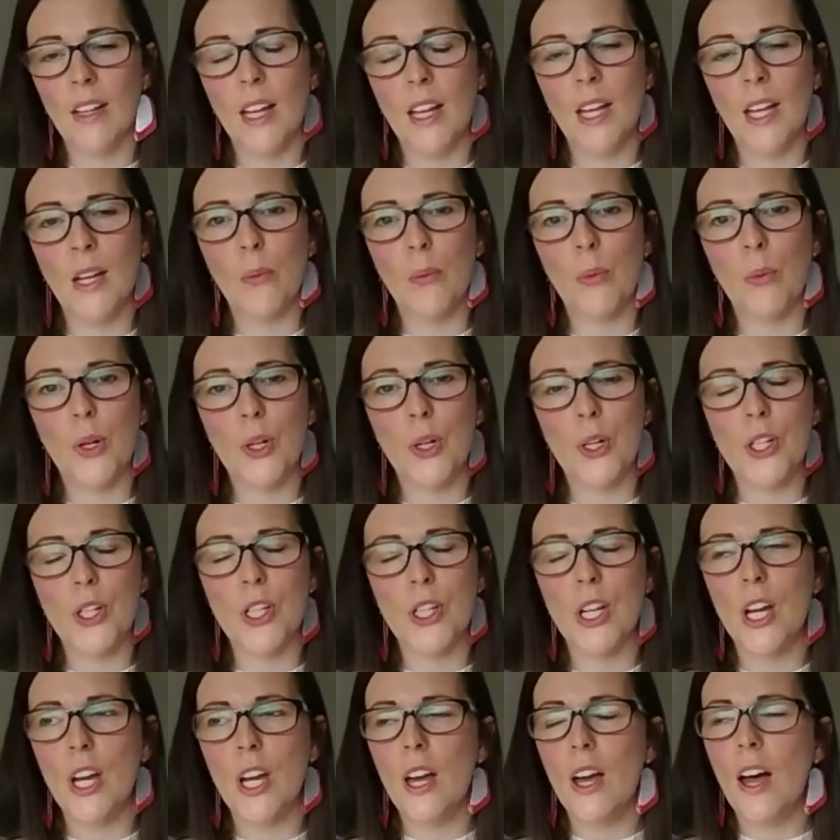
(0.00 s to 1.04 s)
it would
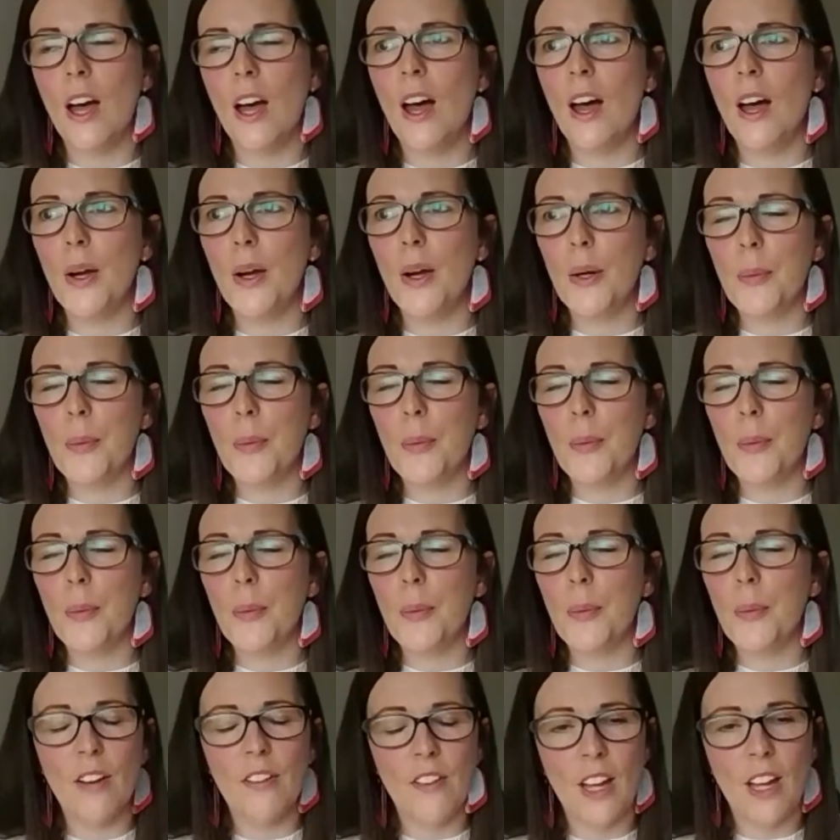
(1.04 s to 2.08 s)

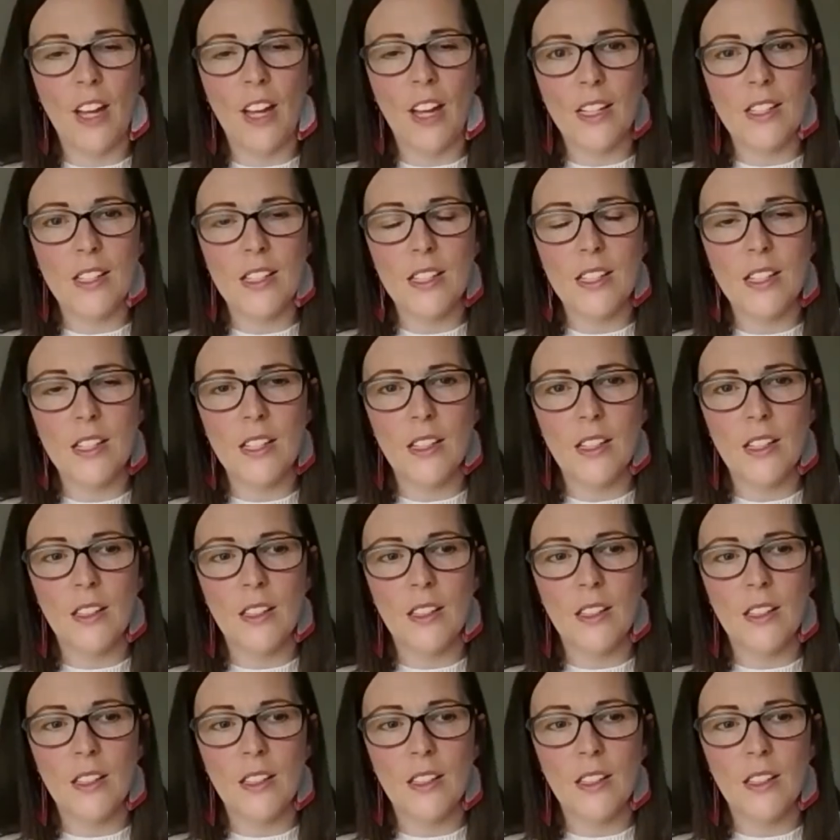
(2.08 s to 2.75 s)
affect